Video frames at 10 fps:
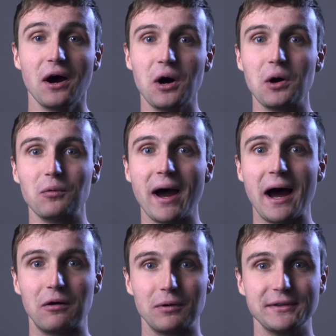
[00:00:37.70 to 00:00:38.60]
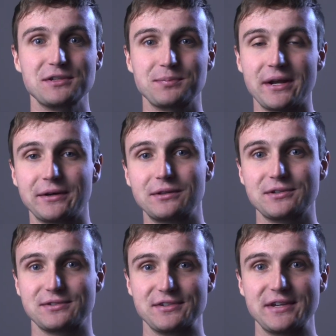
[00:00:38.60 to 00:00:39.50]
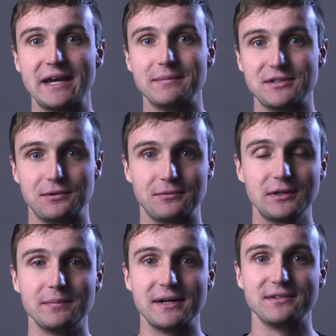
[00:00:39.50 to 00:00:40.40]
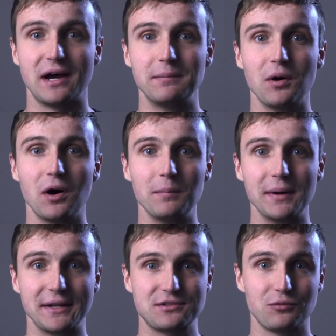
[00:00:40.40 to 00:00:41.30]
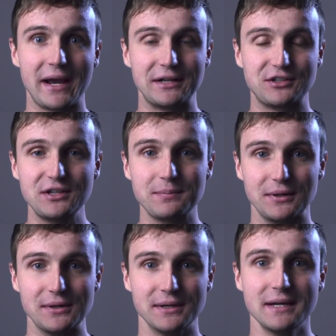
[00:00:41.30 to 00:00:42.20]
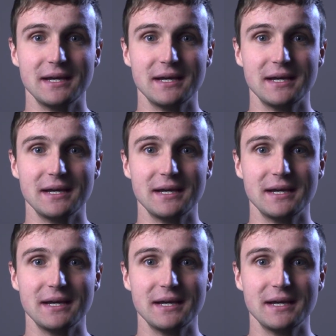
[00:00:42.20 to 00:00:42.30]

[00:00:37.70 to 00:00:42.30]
oh wow, well this product looks the same as the real bedtime bulb, but it's way cheaper.